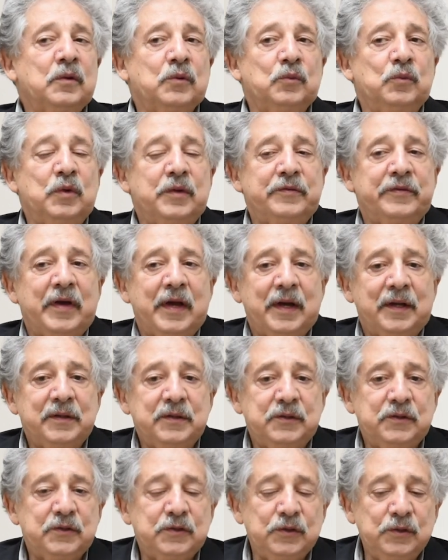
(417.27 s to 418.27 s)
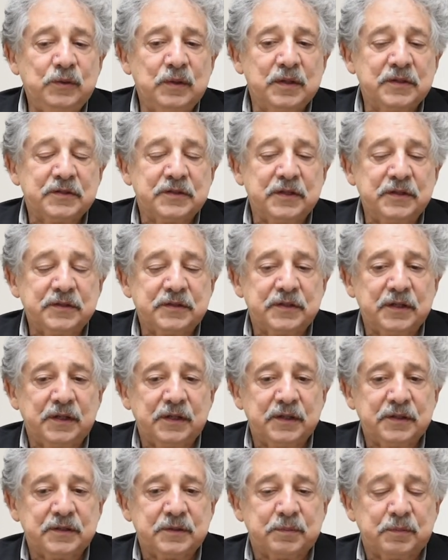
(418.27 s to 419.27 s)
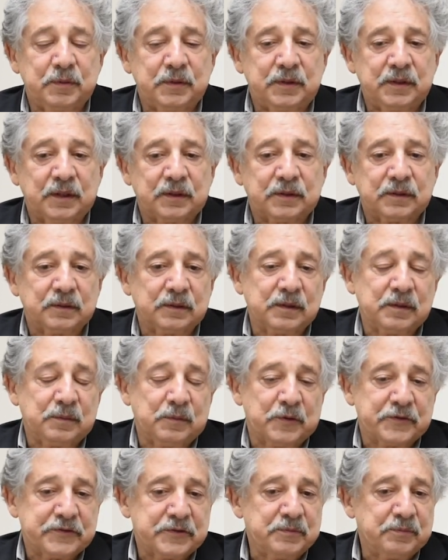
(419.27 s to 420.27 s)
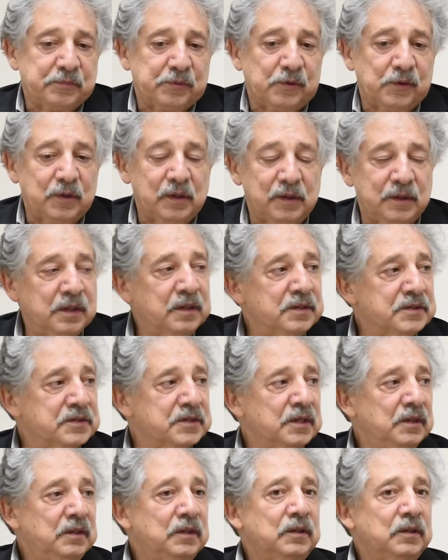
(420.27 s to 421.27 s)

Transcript: We've had 2 instances, particularly the most important is